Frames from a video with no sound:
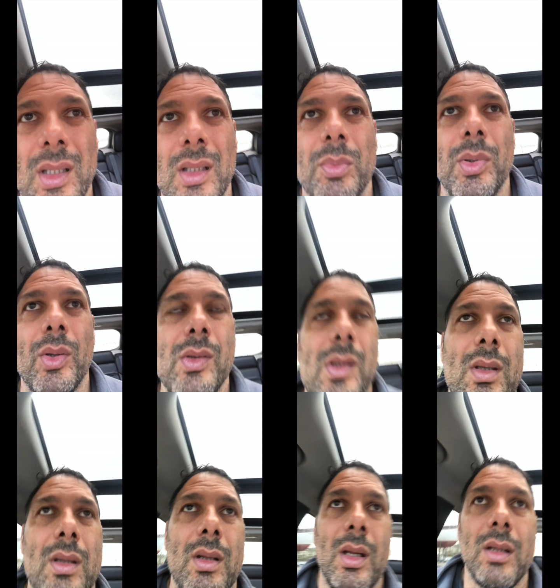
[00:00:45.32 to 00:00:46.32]
it because of
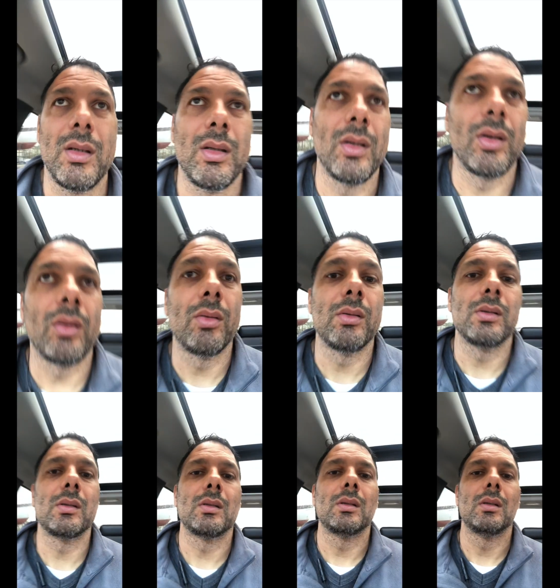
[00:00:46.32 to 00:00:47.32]
the rain and the
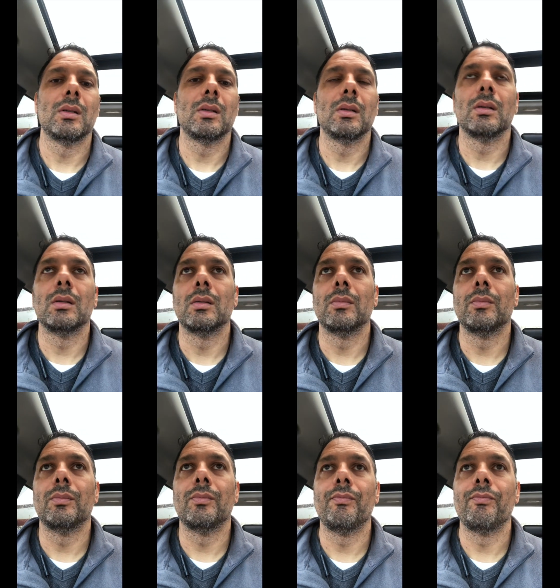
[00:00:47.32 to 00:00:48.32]
glass.
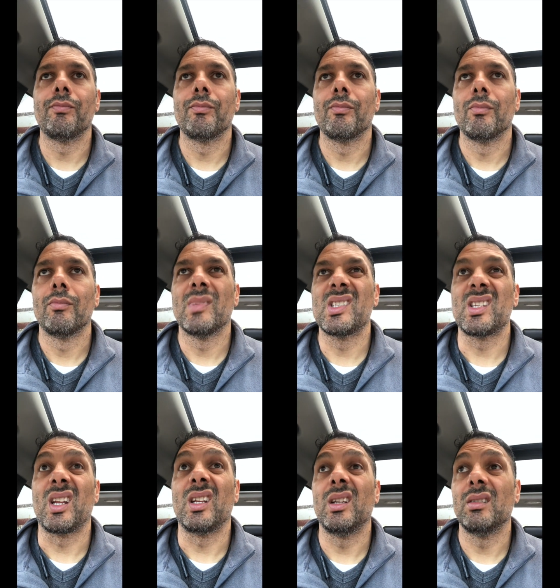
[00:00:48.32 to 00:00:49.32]
It's
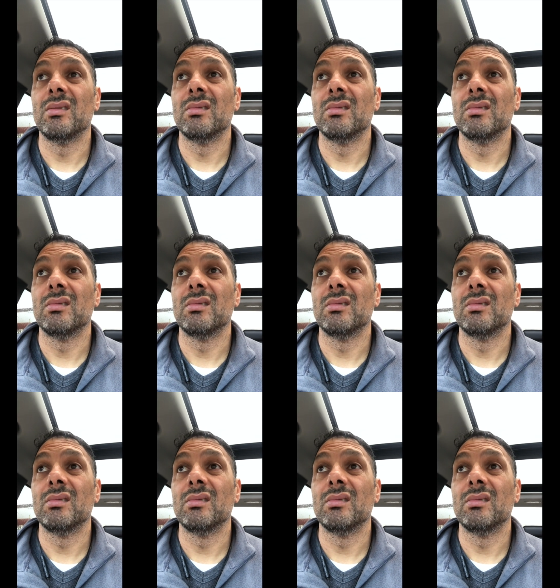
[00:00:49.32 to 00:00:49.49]
raining.